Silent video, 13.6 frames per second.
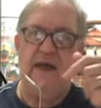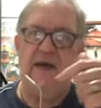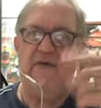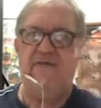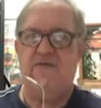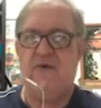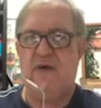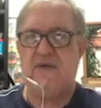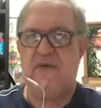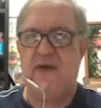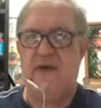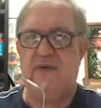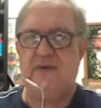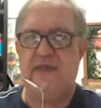Of course,
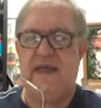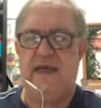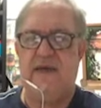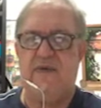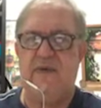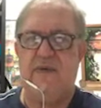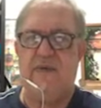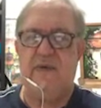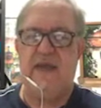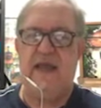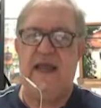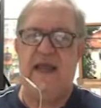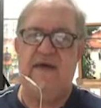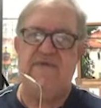we
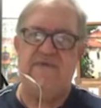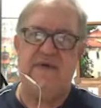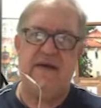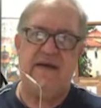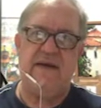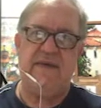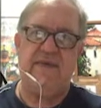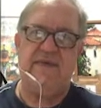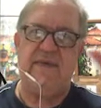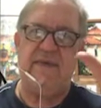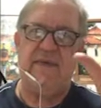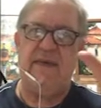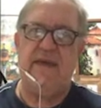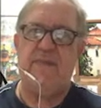can have a
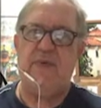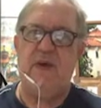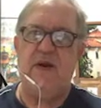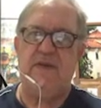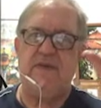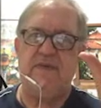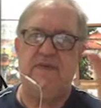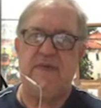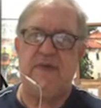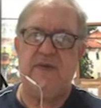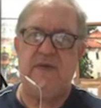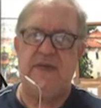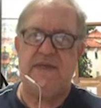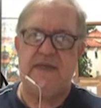product
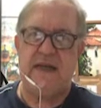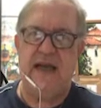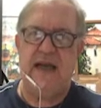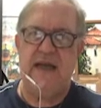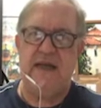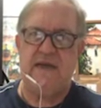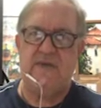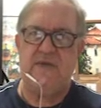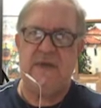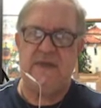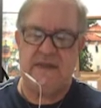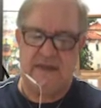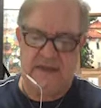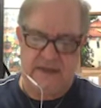between scalar
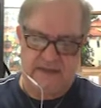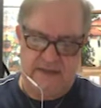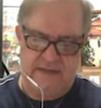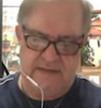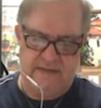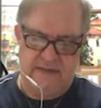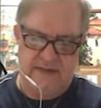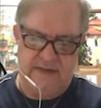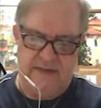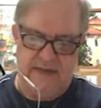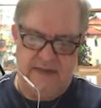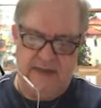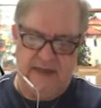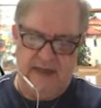quantities.
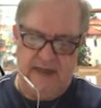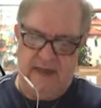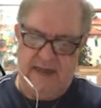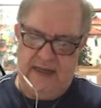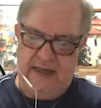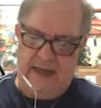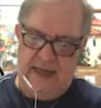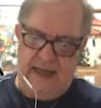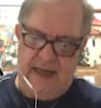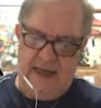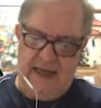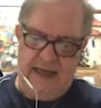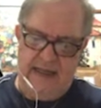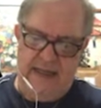
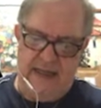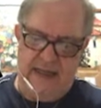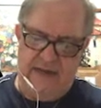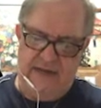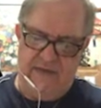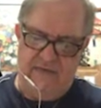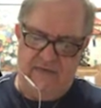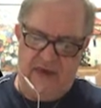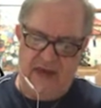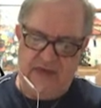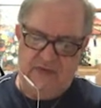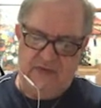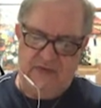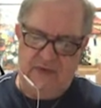And if we
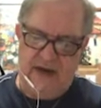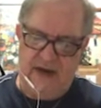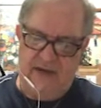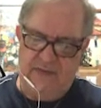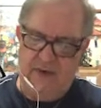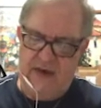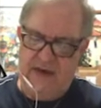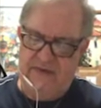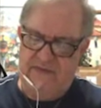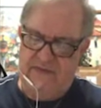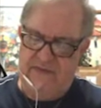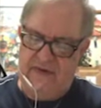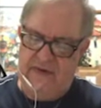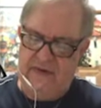assume harmonic
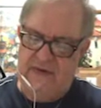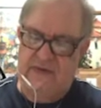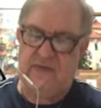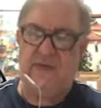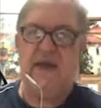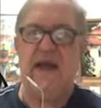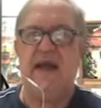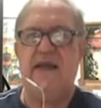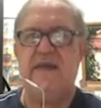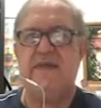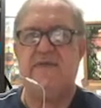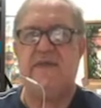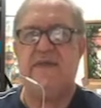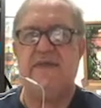fields, we are
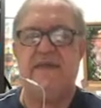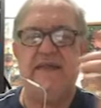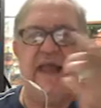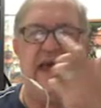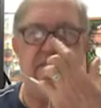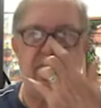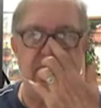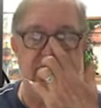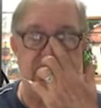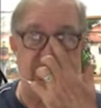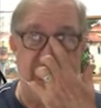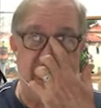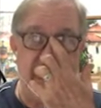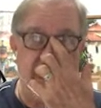interested in average
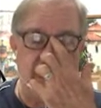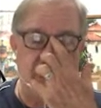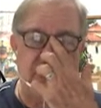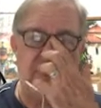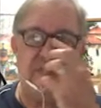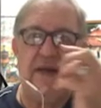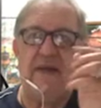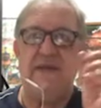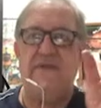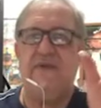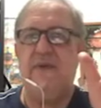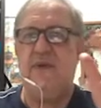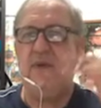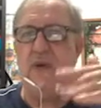values, right?
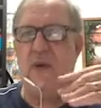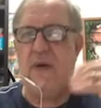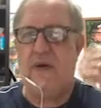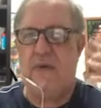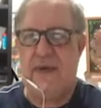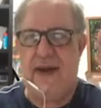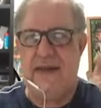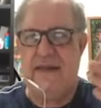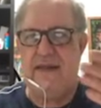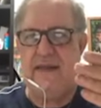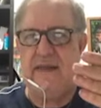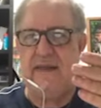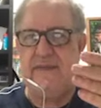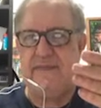We know already
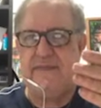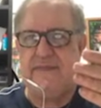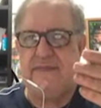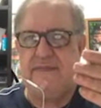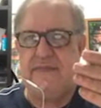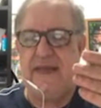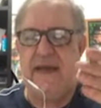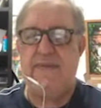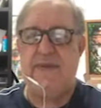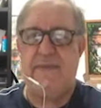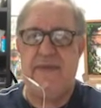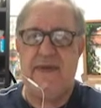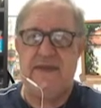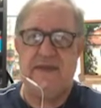the time
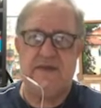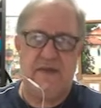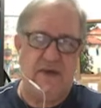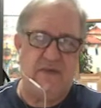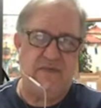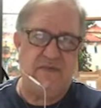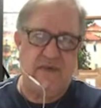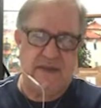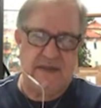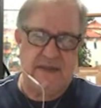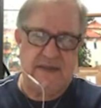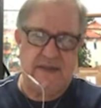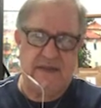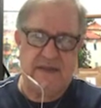dependence of
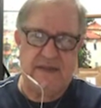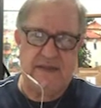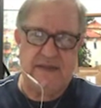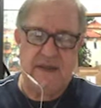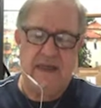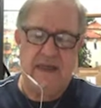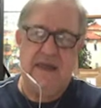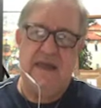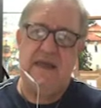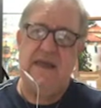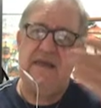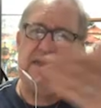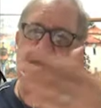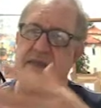quantities,
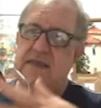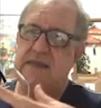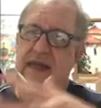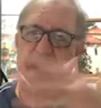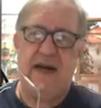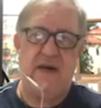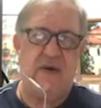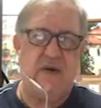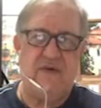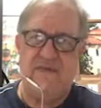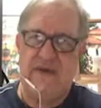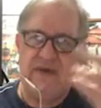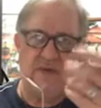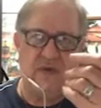either scalar or
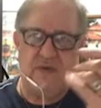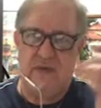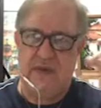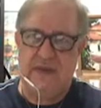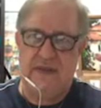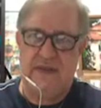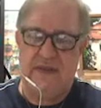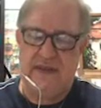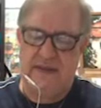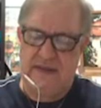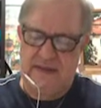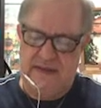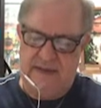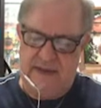vector
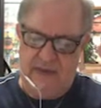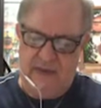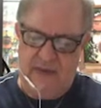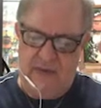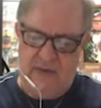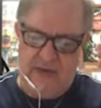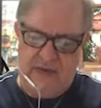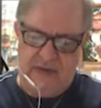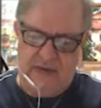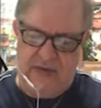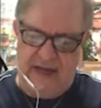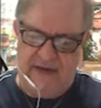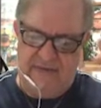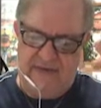quantities. Then we want to
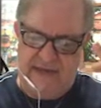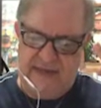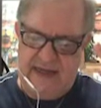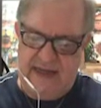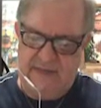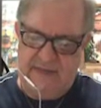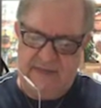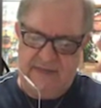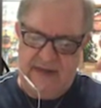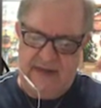have a time